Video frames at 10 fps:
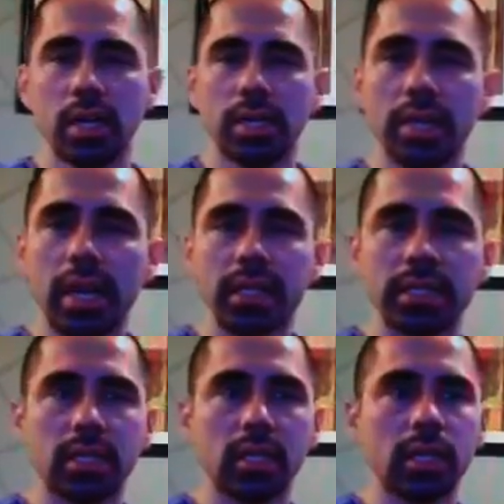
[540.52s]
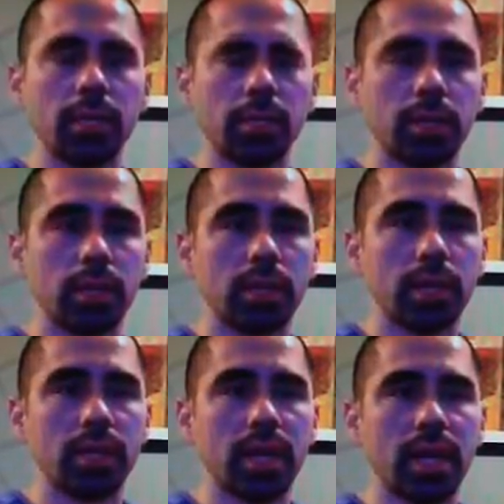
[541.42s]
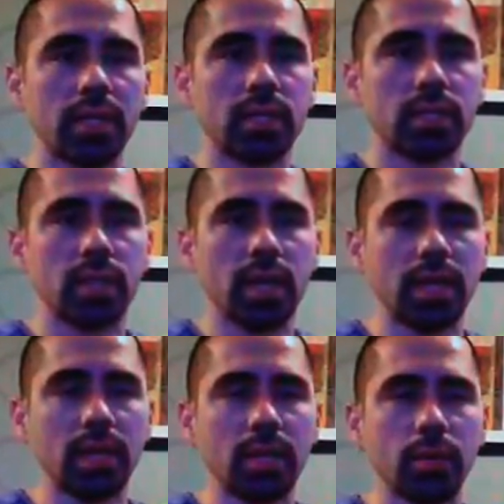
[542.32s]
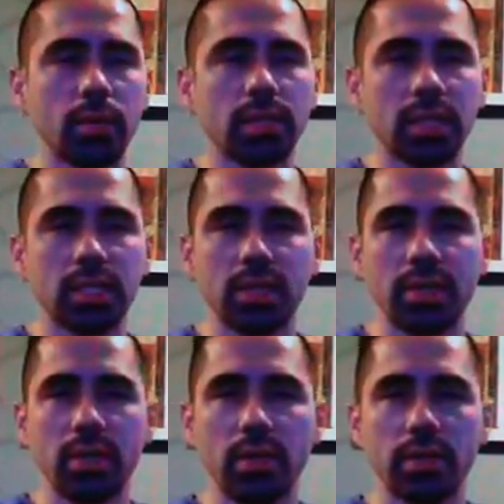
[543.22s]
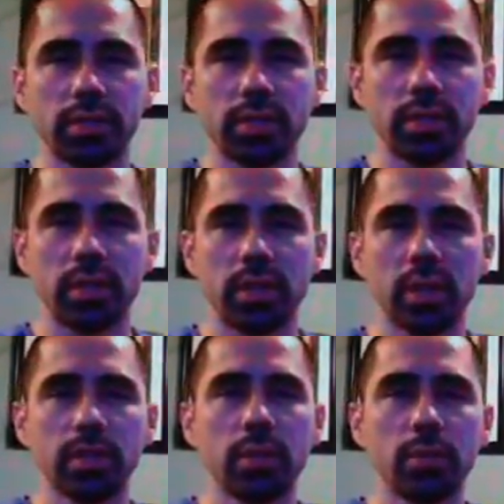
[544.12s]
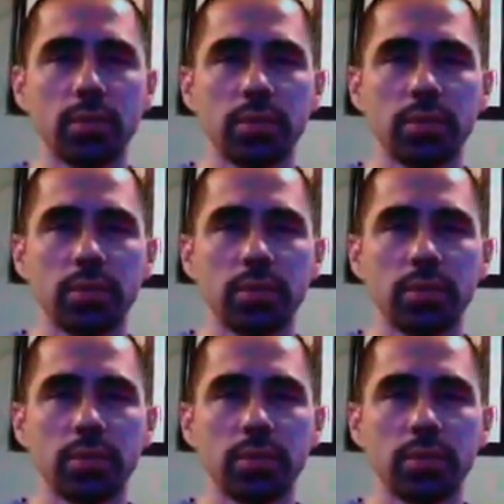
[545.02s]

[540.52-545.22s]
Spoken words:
in the last clip that I think it was like over $700 that